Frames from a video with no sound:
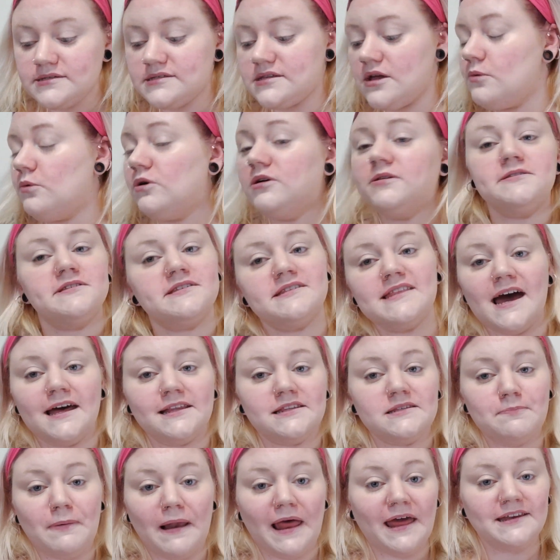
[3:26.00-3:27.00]
So once
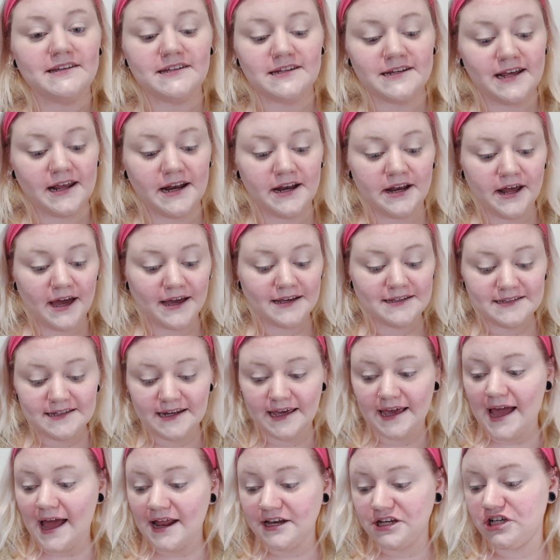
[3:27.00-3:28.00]
that's blended in
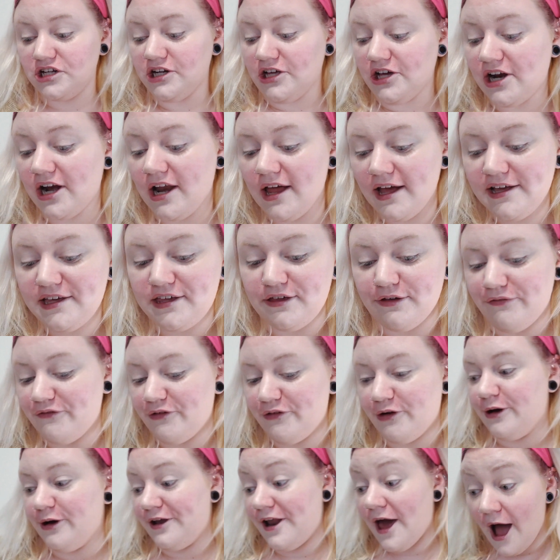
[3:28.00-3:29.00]
nicely and you look like
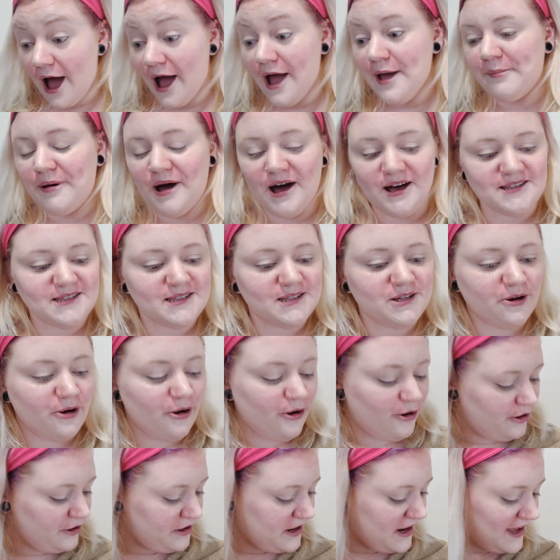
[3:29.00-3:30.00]
you've got an eye mask
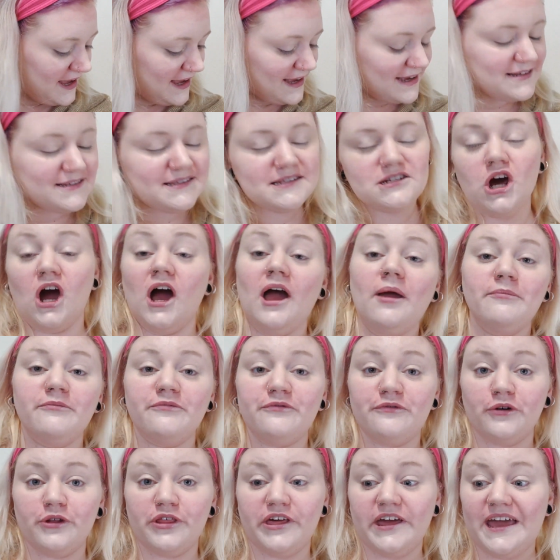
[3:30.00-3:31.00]
on, it is time
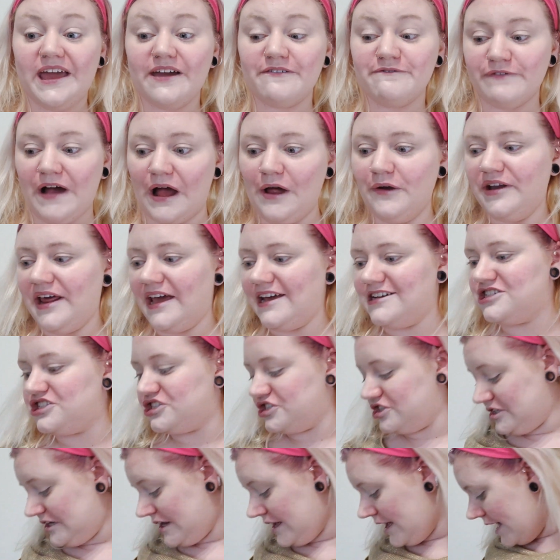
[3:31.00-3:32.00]
for the
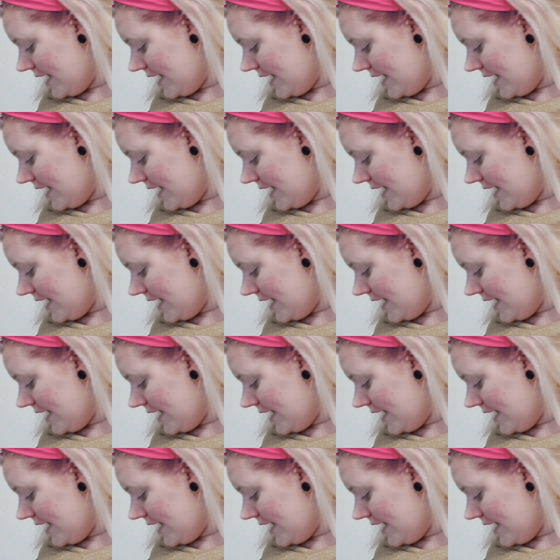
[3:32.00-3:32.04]
foundation.